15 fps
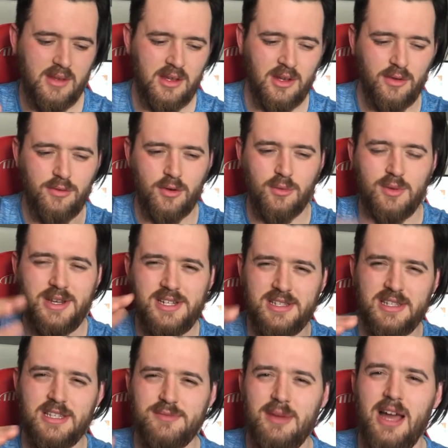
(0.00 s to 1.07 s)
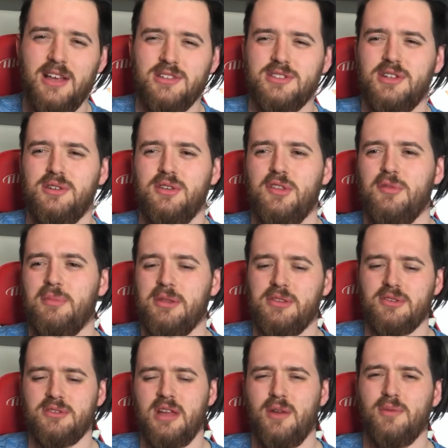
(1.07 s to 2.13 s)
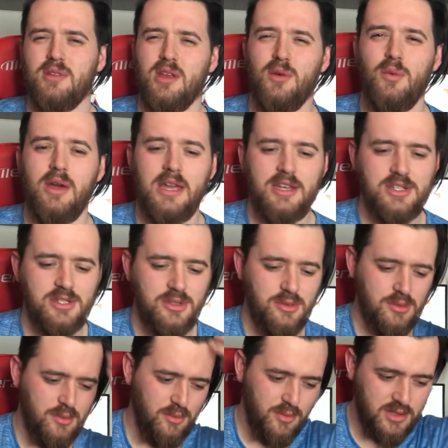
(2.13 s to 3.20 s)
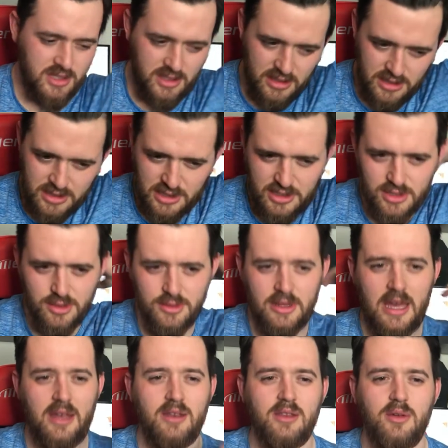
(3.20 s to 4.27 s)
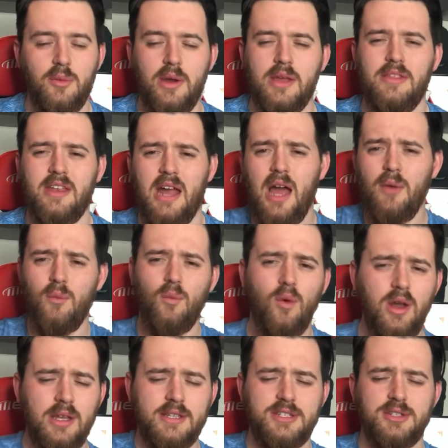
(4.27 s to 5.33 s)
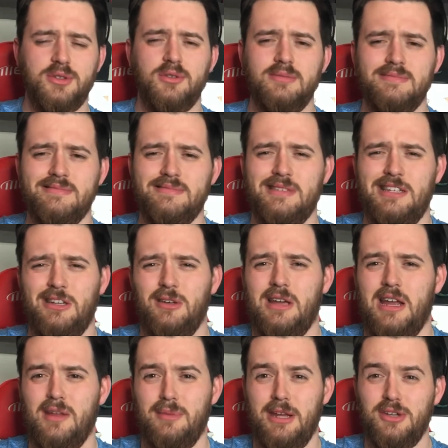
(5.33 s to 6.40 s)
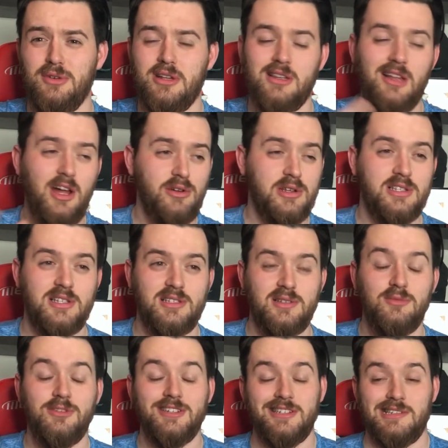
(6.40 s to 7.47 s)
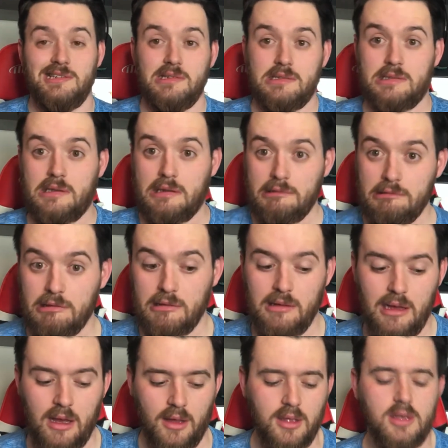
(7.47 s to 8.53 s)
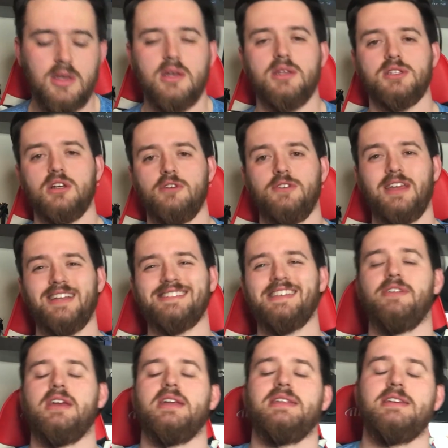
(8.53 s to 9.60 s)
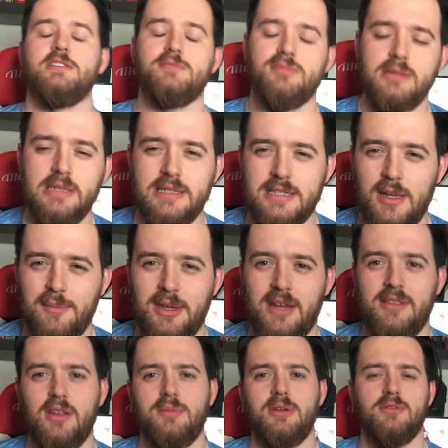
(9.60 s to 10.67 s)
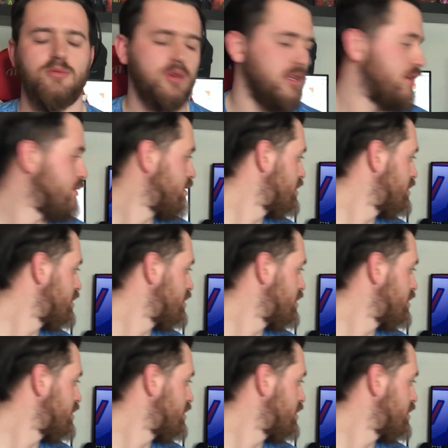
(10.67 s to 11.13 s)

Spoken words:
you know, for reaching these milestones. But there's not really a way to do that the way that I wanted to, you know, kind of by doing a lottery system, which is against the law. So if you guys have any ideas, please help me out. That'd be really,